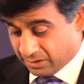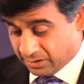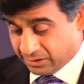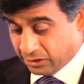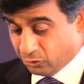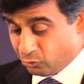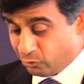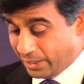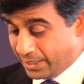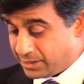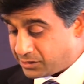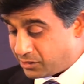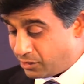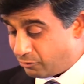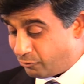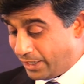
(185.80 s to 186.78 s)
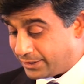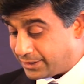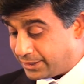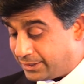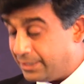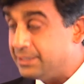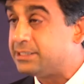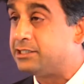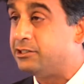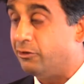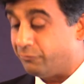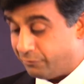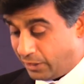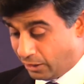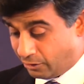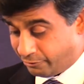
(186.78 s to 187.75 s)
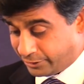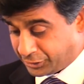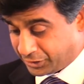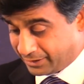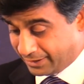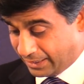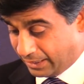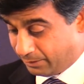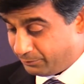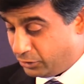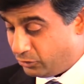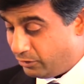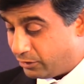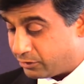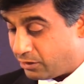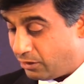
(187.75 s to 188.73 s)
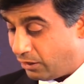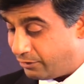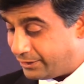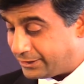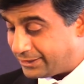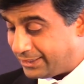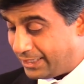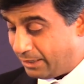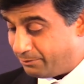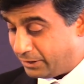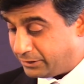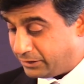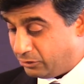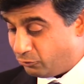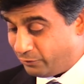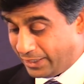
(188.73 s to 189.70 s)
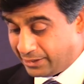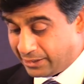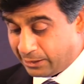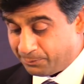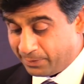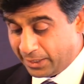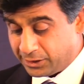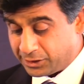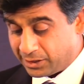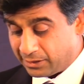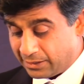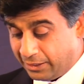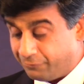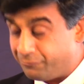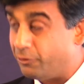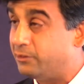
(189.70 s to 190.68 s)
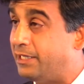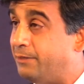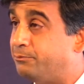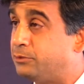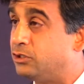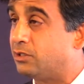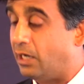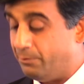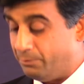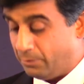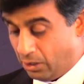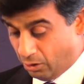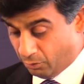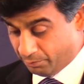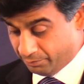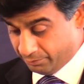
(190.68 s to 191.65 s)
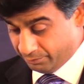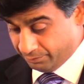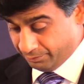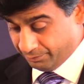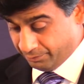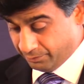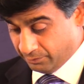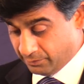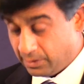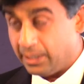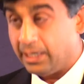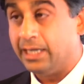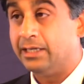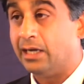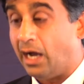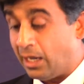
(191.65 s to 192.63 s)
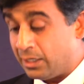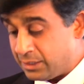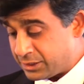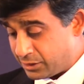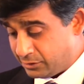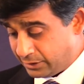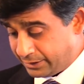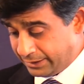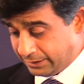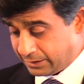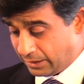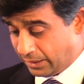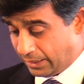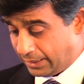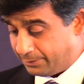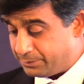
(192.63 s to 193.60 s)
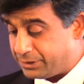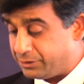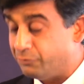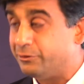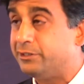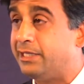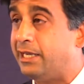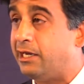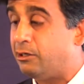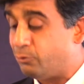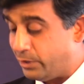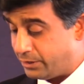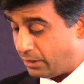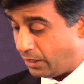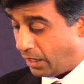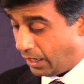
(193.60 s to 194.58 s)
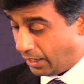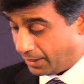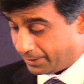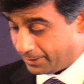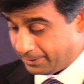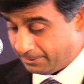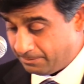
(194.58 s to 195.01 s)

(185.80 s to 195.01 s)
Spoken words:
You raised our residents, you've nourished them, you encouraged them, and you waited patiently for them to come home. In uncertain times, you were there with a hug,